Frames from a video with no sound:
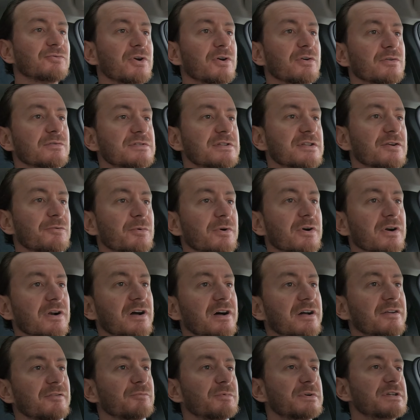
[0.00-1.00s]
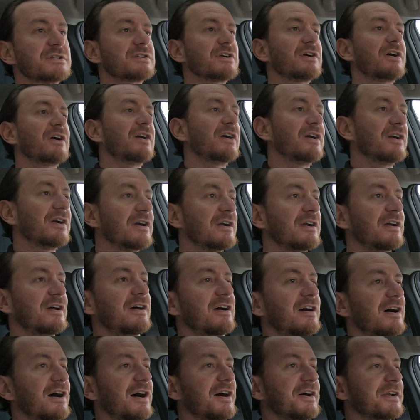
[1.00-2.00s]
roads that we're on, which are
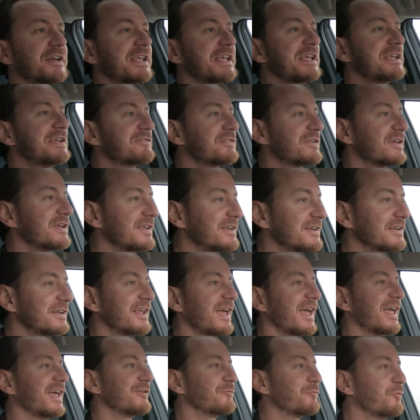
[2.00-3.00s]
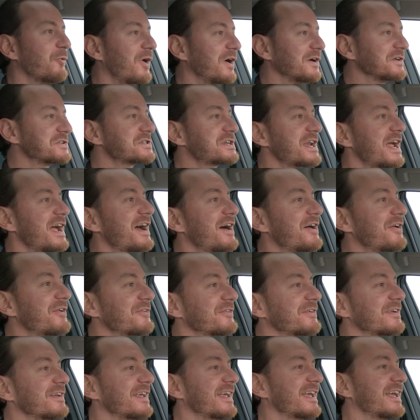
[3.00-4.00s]
uneven and washed
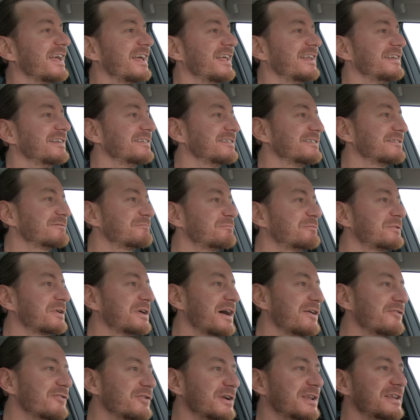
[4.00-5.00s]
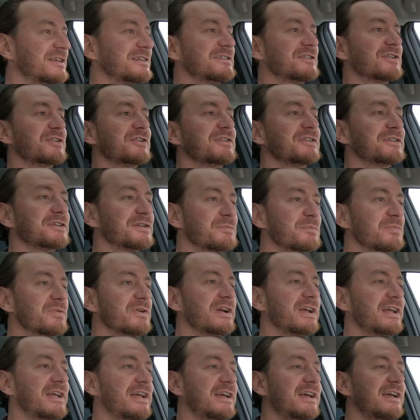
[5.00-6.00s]
out and covered in dirt and
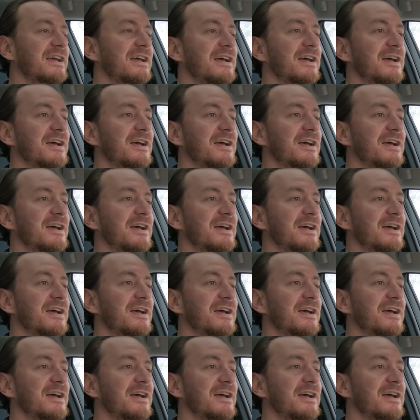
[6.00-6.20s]
debris,